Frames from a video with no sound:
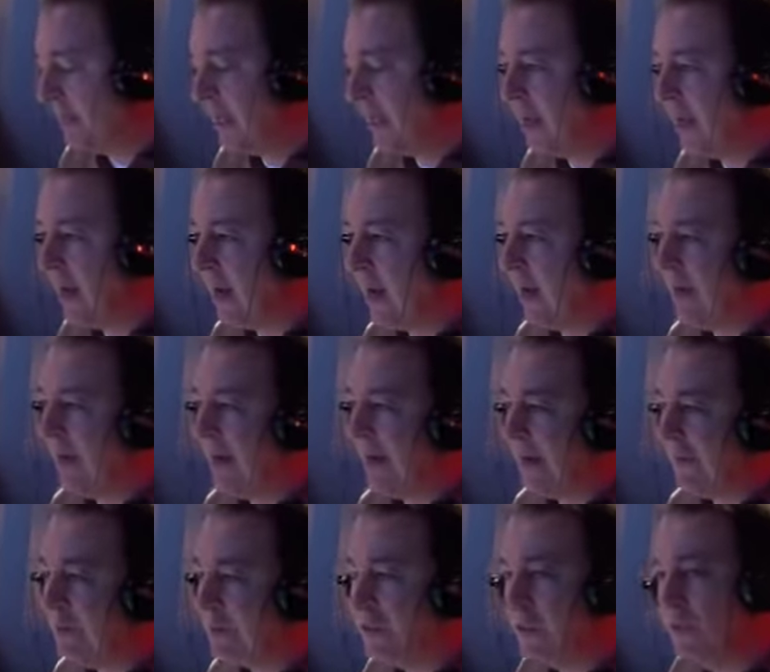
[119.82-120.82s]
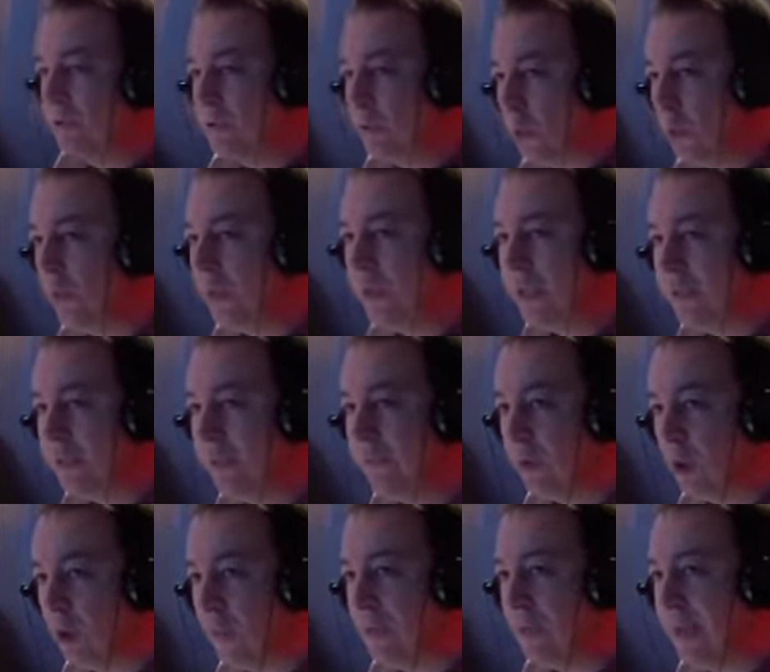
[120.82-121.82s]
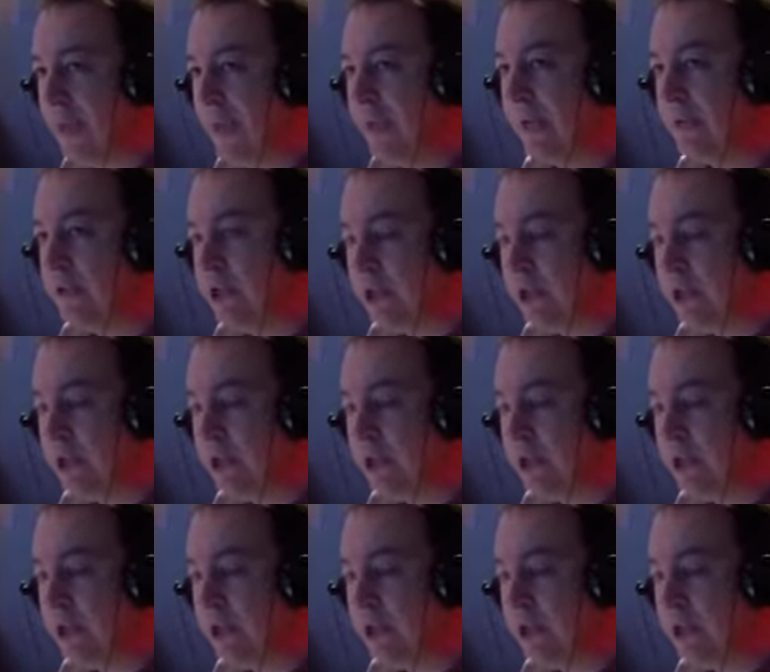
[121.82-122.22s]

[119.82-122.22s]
tell you, I was willing to give Herman Cain a